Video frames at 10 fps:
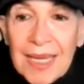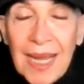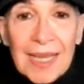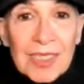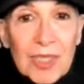
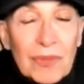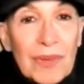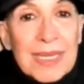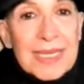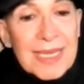gotcha
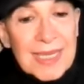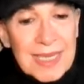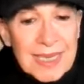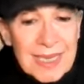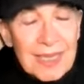phrases
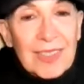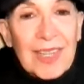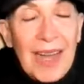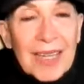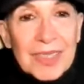into their
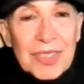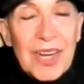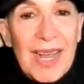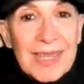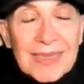
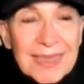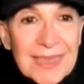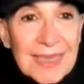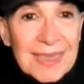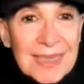contract